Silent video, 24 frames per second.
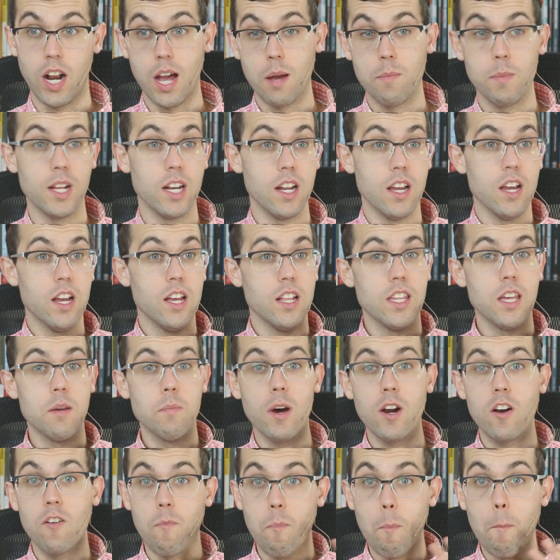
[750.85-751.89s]
I mean, the
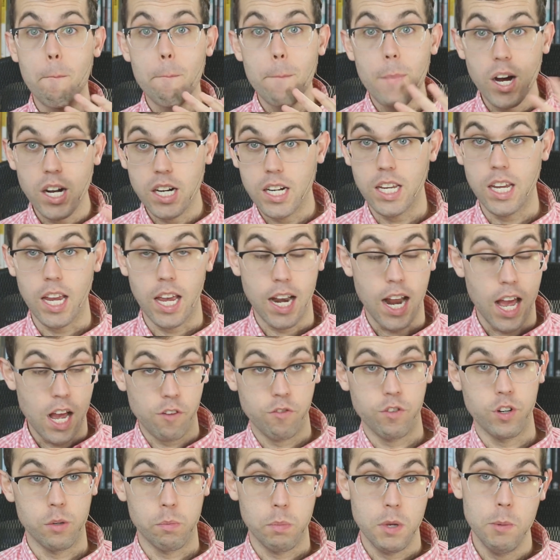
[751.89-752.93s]
amount of money and
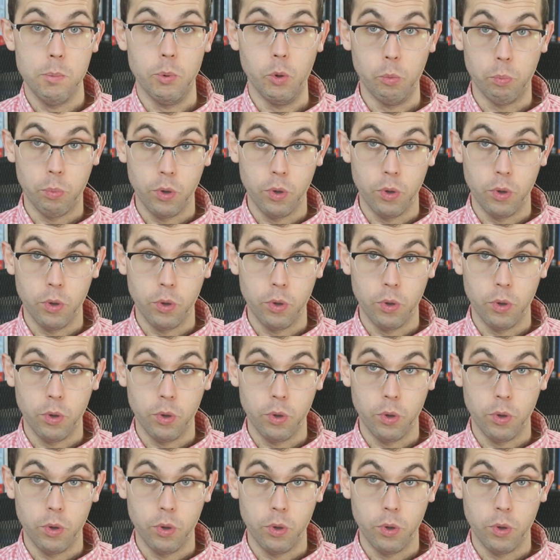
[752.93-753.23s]
effort people